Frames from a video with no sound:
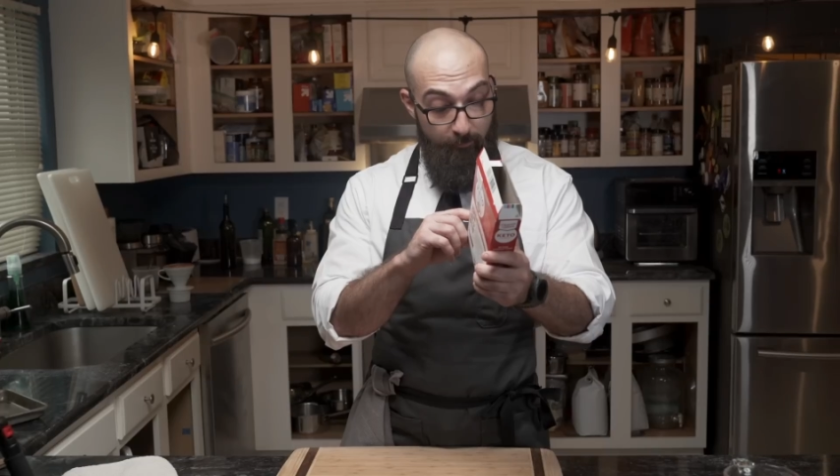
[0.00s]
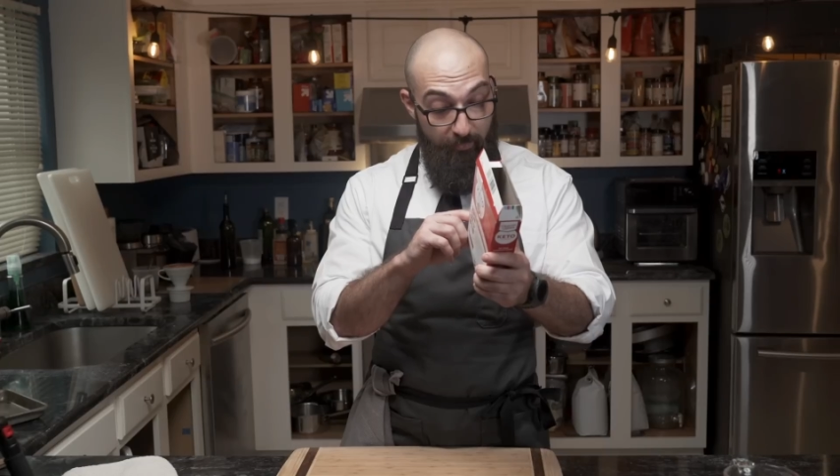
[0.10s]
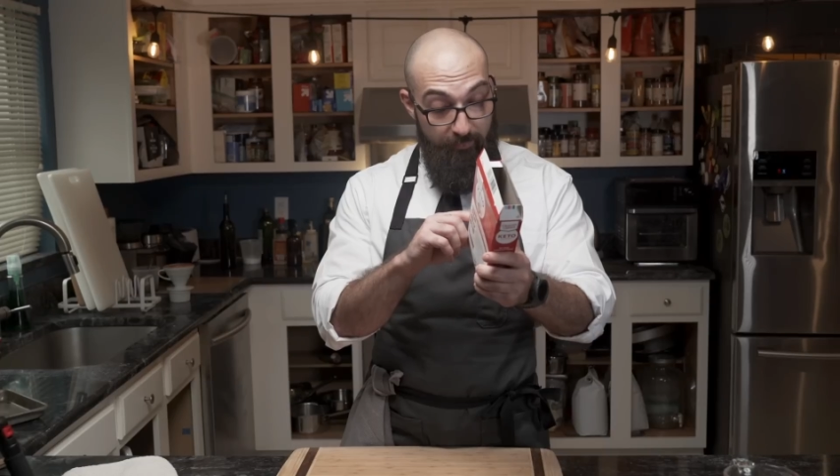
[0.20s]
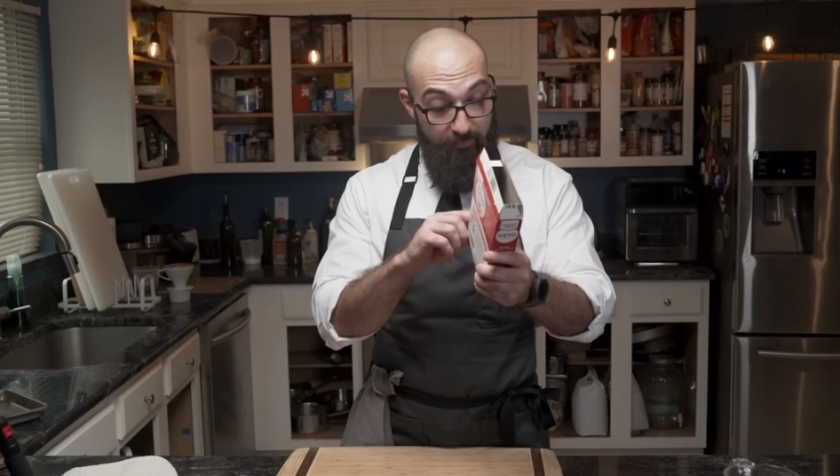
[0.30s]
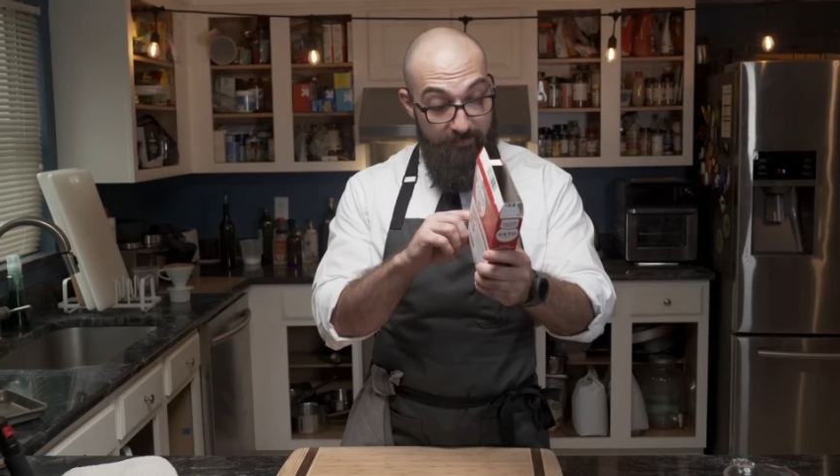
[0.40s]

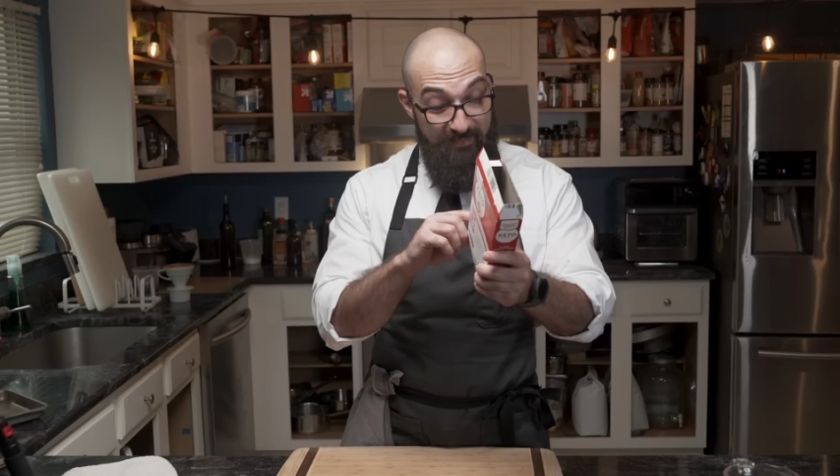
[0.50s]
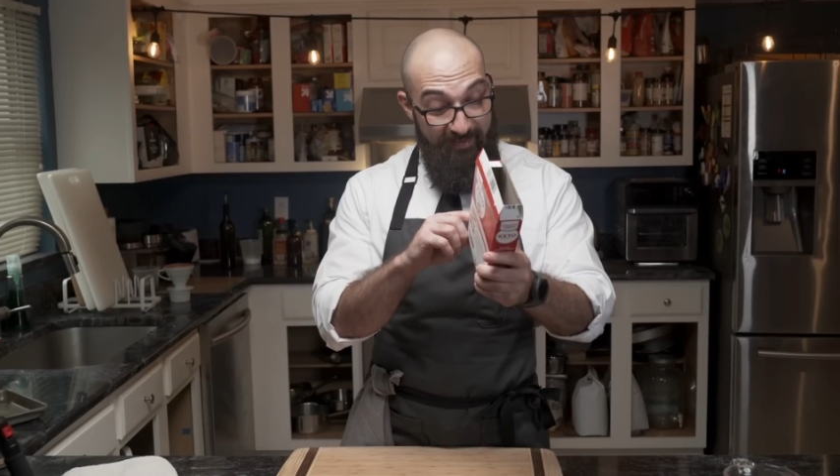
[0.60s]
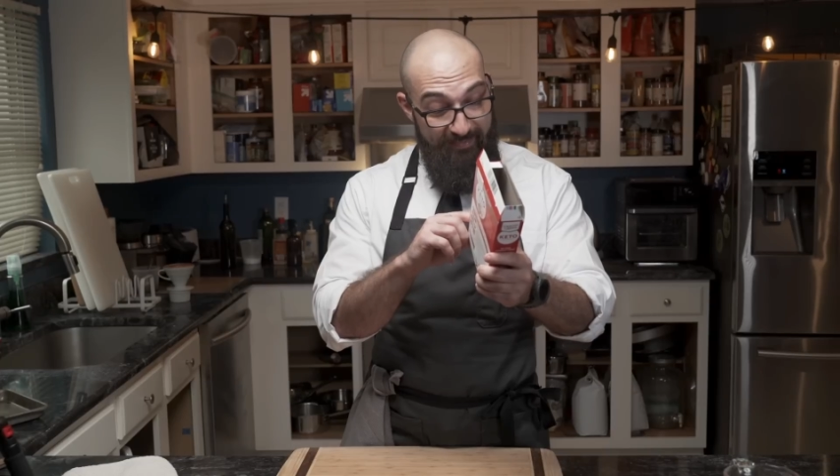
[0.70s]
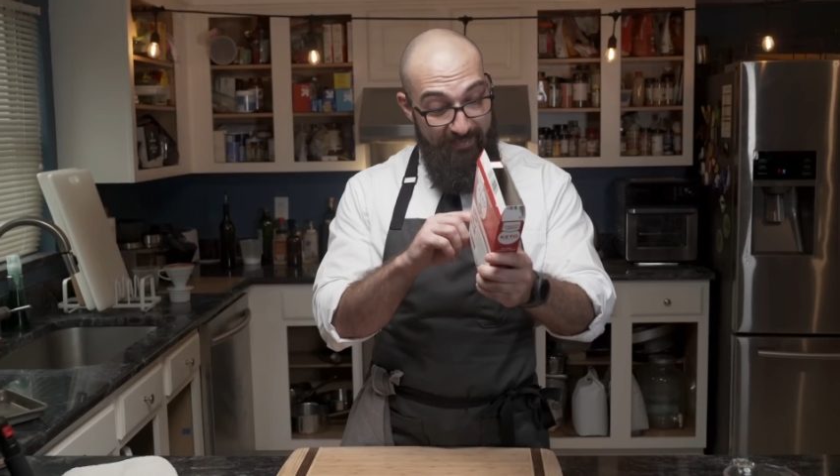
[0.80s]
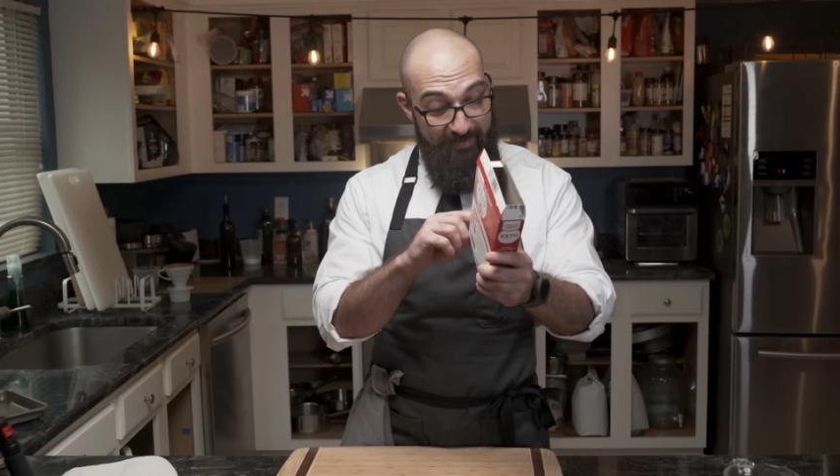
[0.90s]
butter,
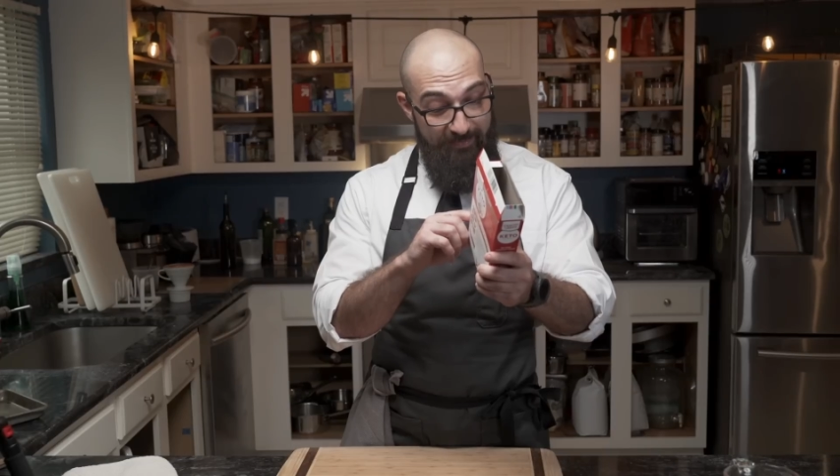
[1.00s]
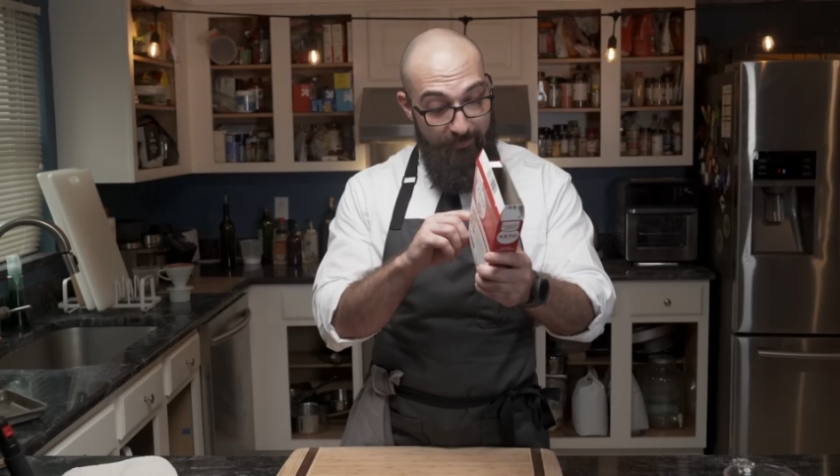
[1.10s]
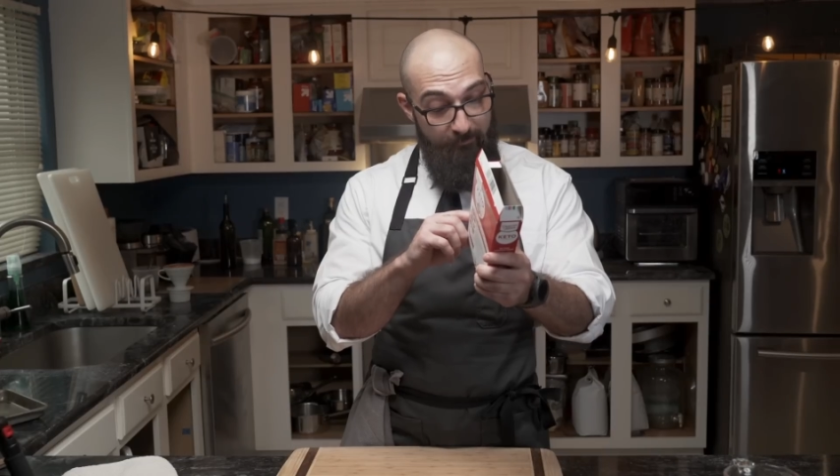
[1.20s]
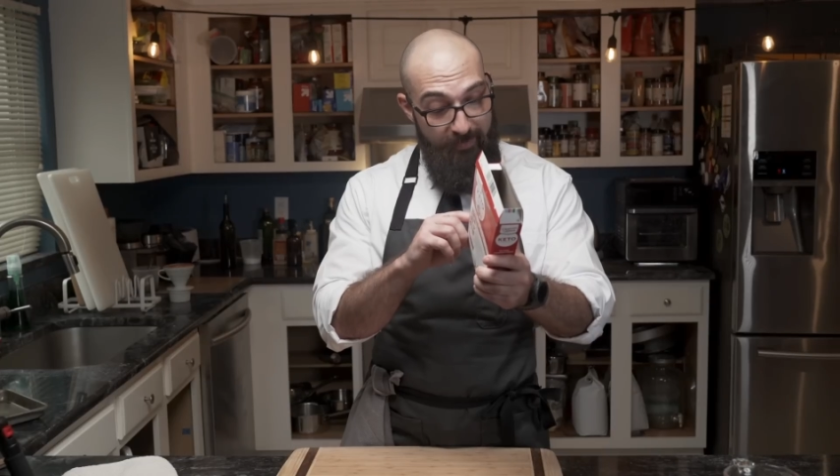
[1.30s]
xanthan gum,